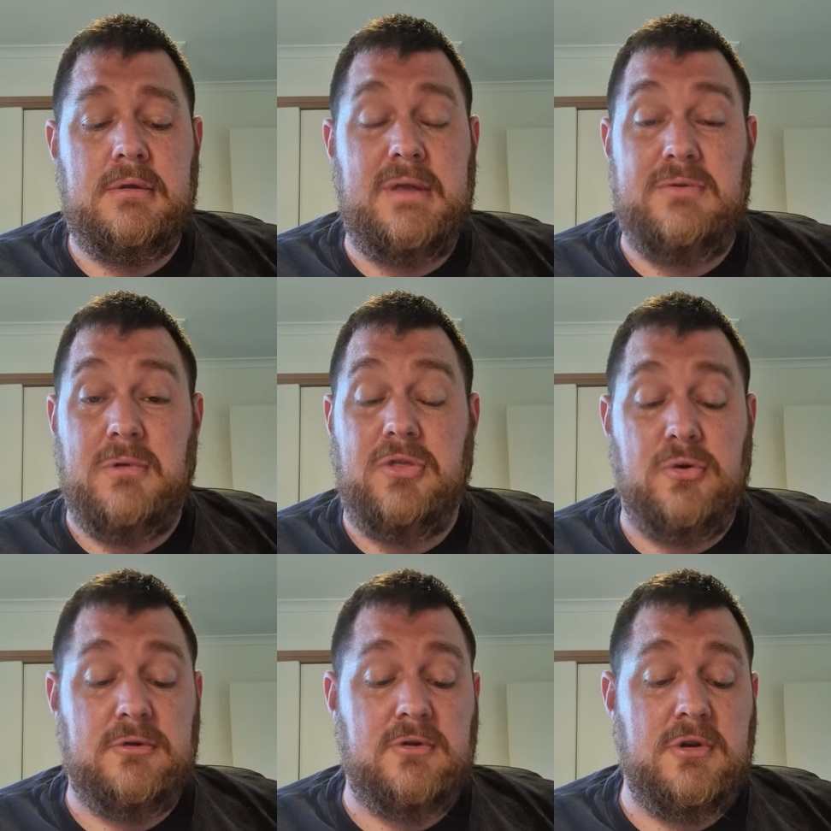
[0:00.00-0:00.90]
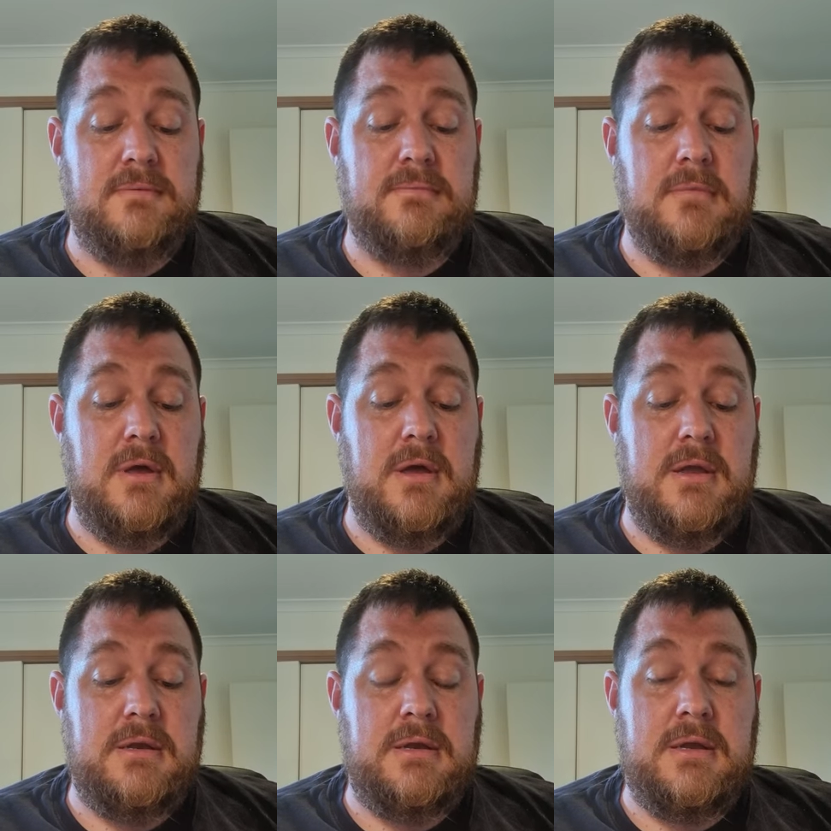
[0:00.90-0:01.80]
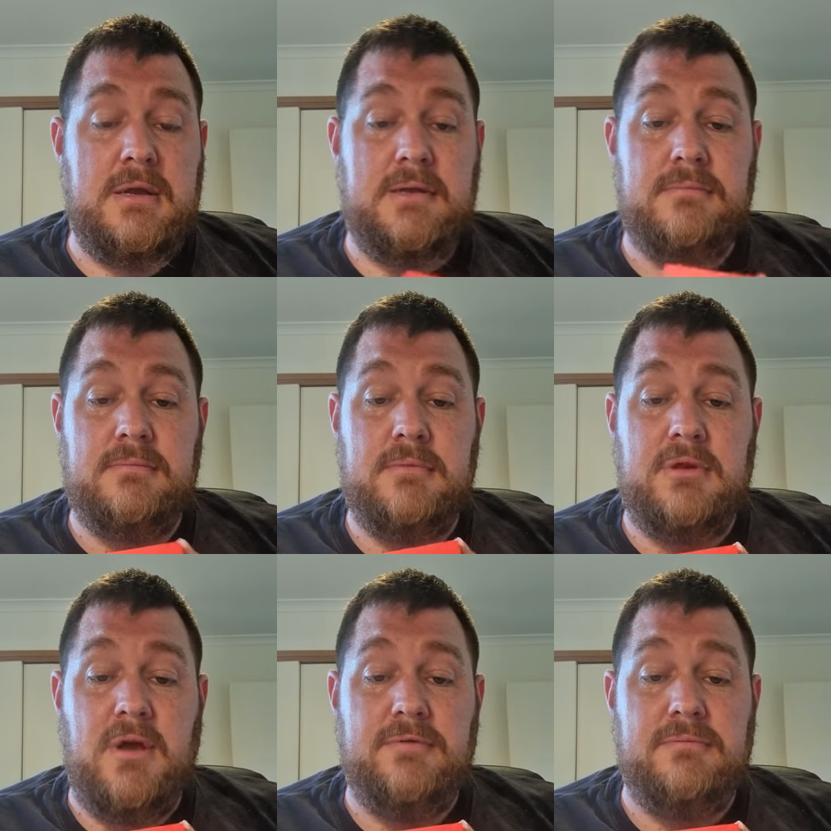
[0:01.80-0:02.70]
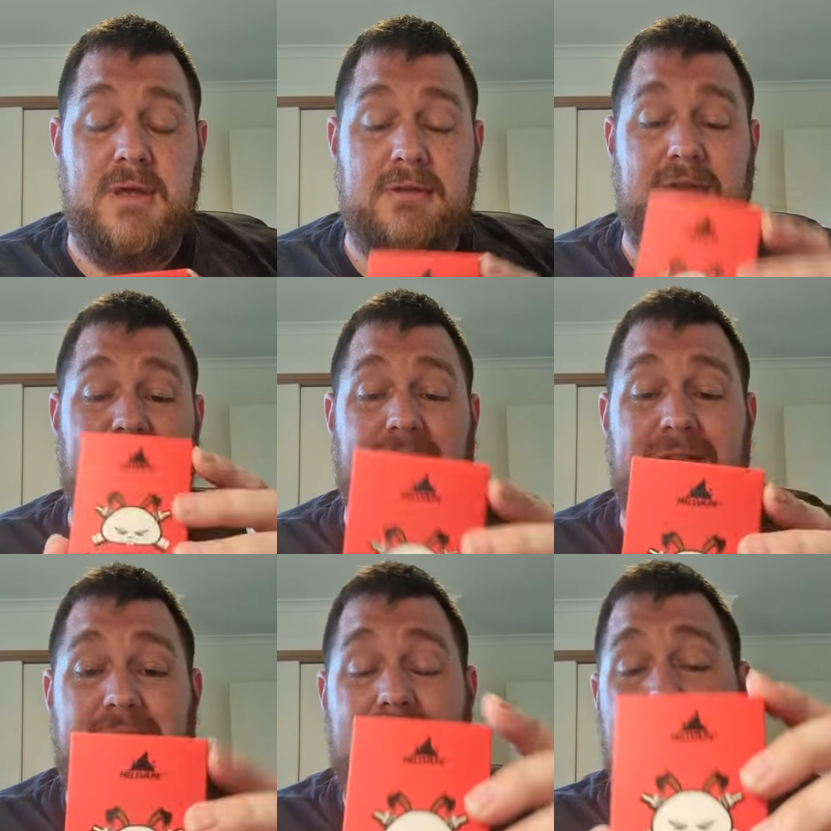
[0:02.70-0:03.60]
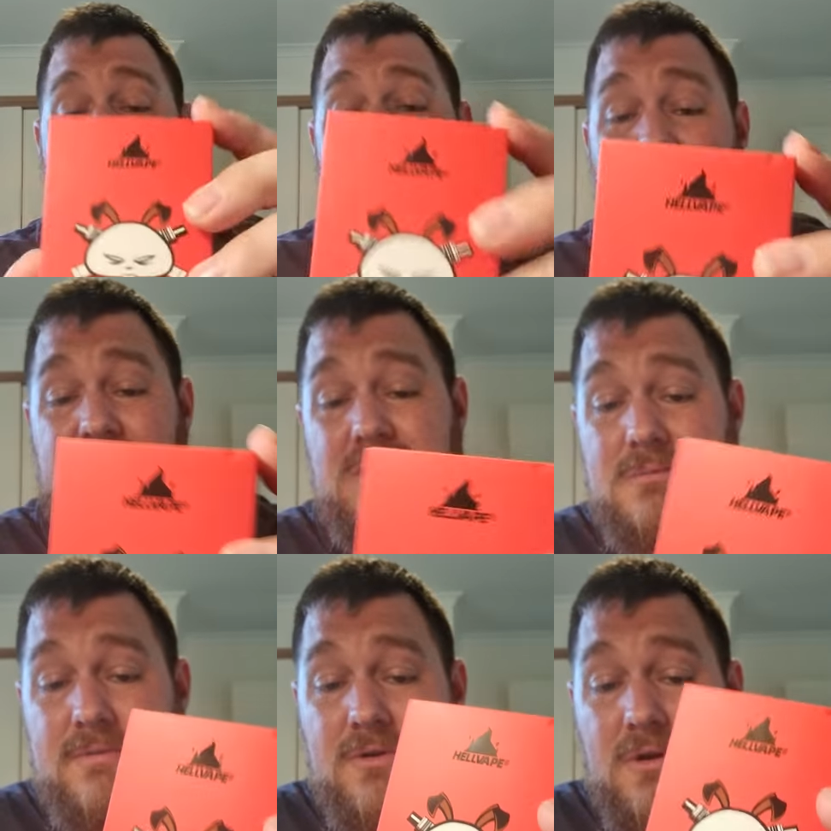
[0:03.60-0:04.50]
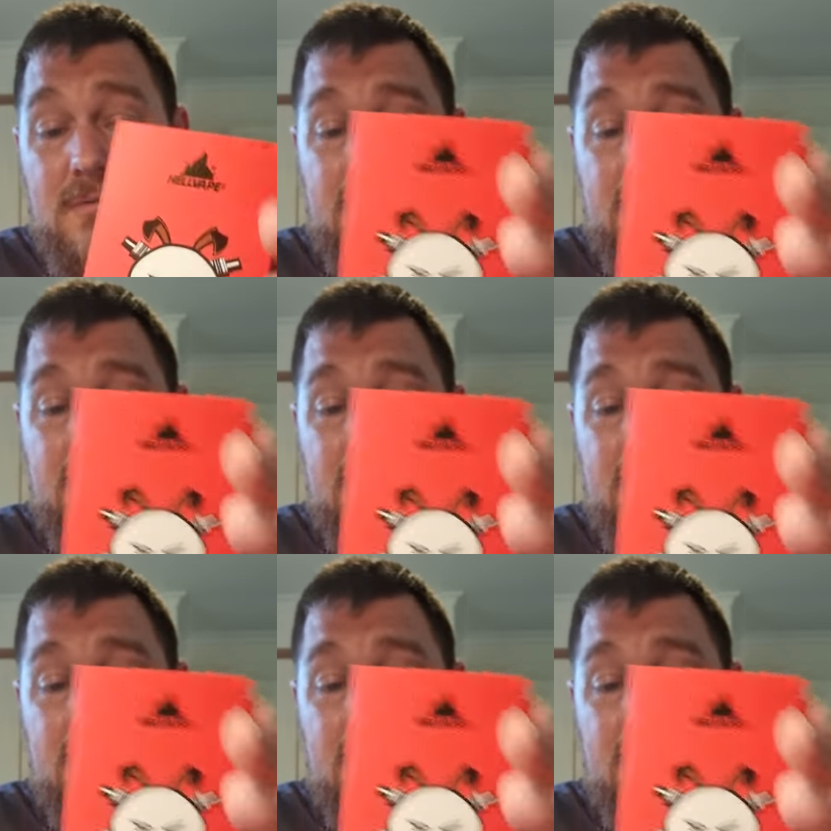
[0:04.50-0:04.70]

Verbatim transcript: give you my thoughts on it, and um, go from there. So as you can see, packaging, we've got